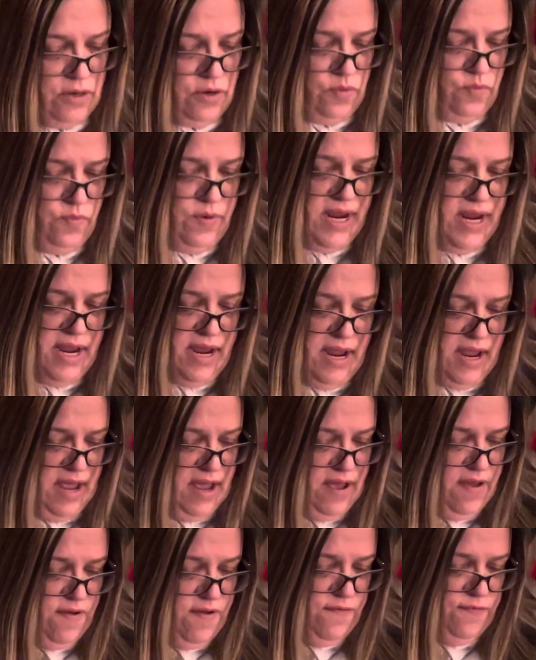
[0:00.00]
we
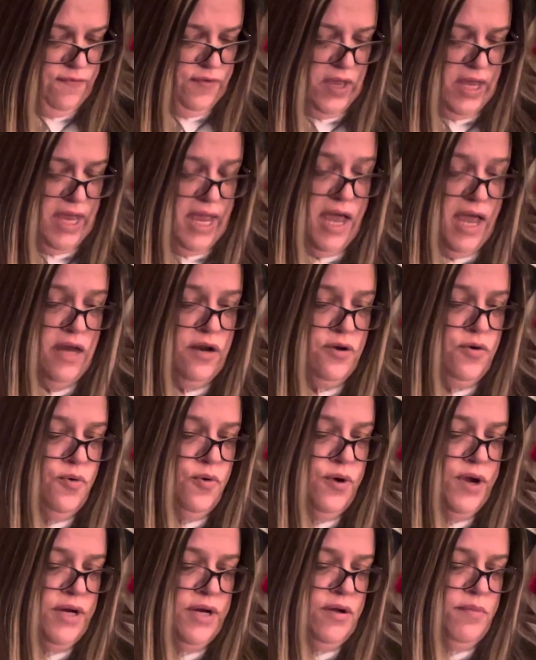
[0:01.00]
have
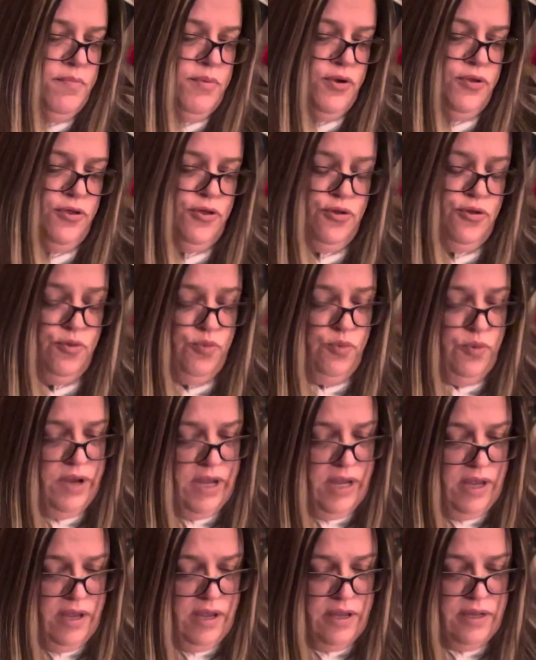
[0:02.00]
category number
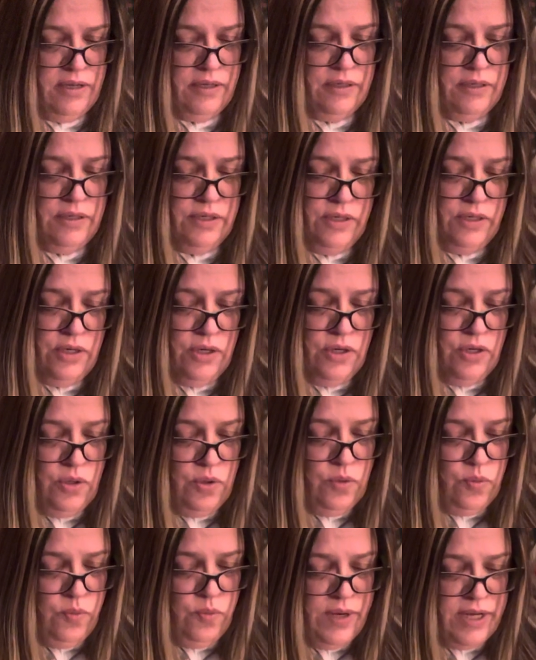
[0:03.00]
three,
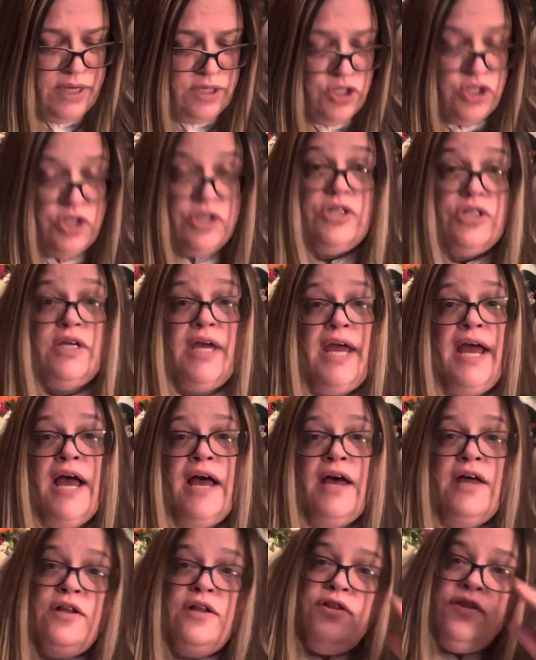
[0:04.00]
which
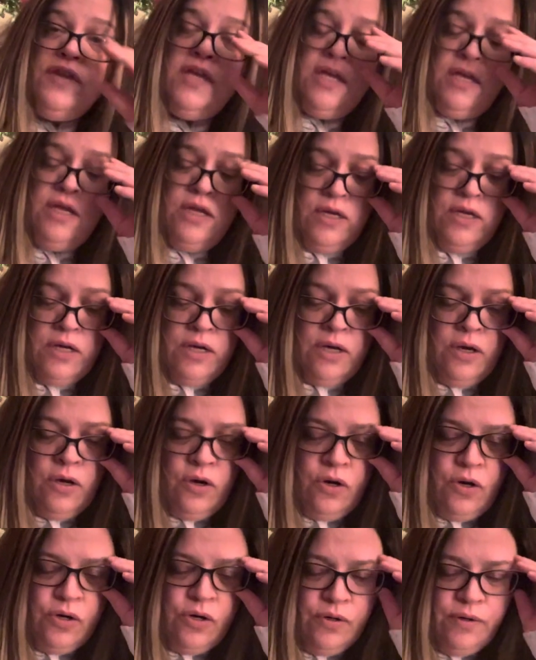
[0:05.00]
had the
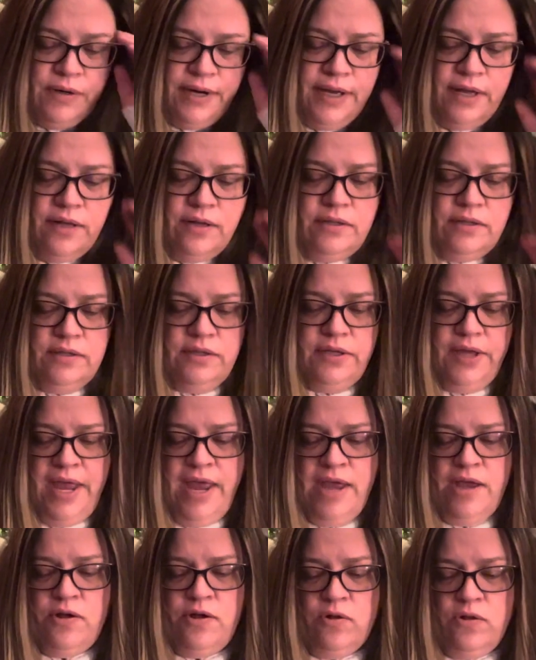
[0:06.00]
Corral
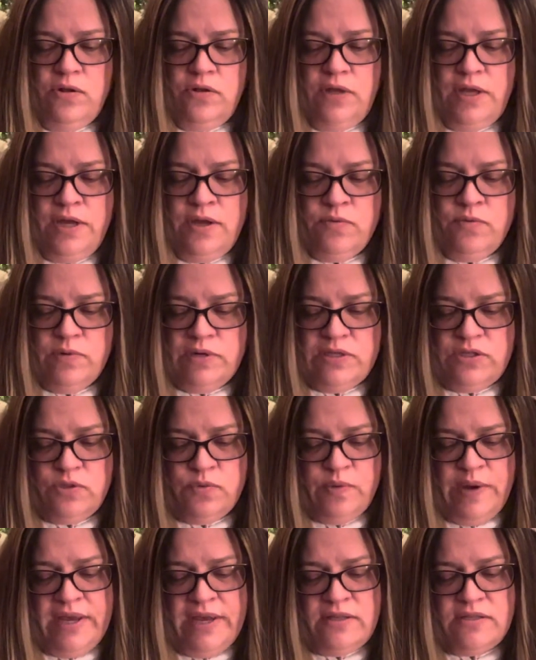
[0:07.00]
ankle and wrist
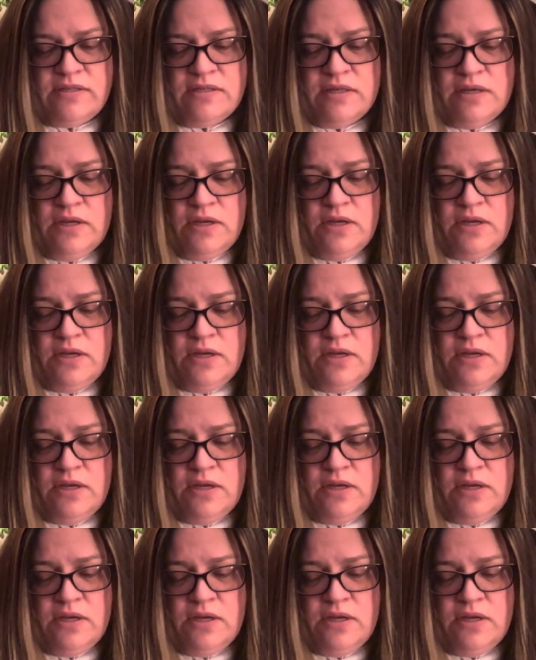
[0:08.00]
weights,